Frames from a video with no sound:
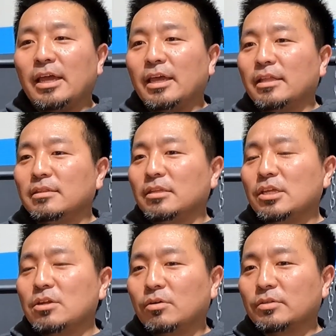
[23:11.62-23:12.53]

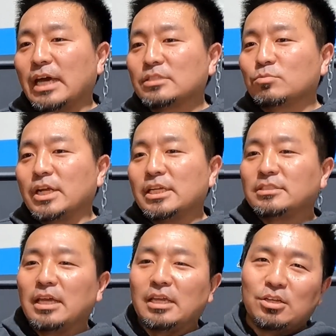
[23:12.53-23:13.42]
And, that's when I
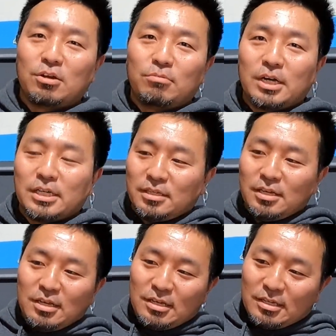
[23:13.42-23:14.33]
say, you know what,
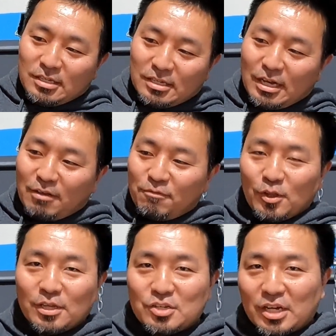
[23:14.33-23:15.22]

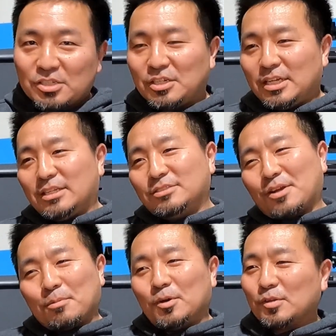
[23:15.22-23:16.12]
fuel
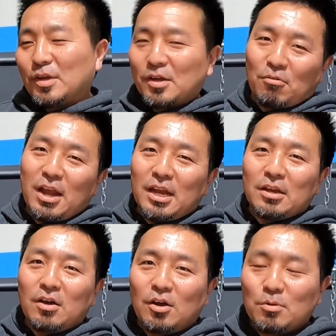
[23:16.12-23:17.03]
injection, turbo, they're great
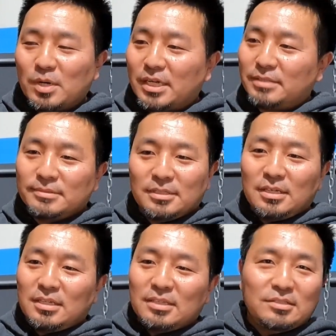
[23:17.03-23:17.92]
and all, but
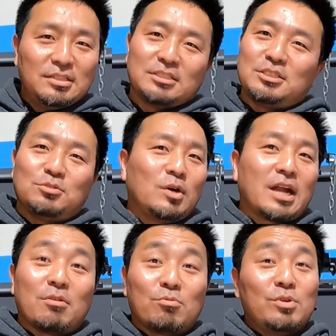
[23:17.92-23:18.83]
this is
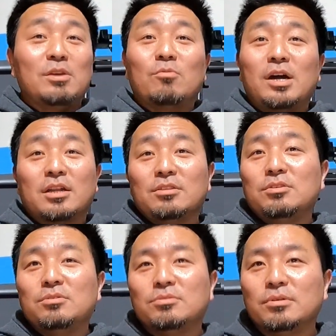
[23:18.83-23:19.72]
what I really want to do.